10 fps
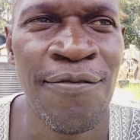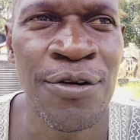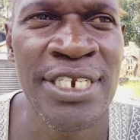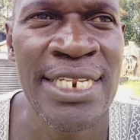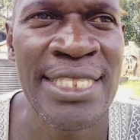
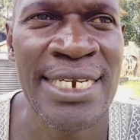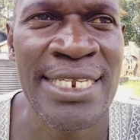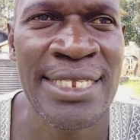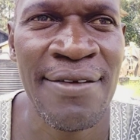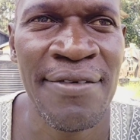
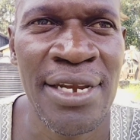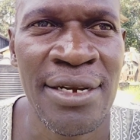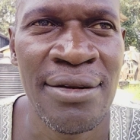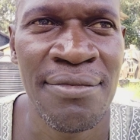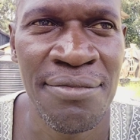
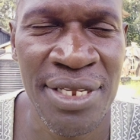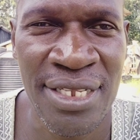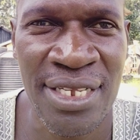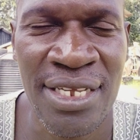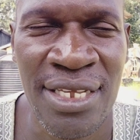1437
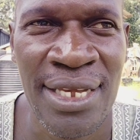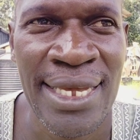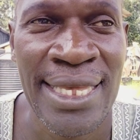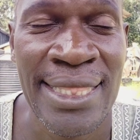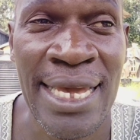BC.
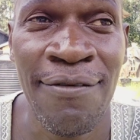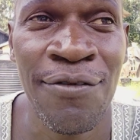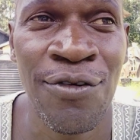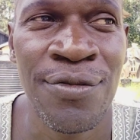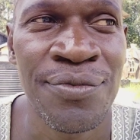
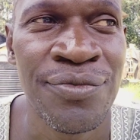Therefore,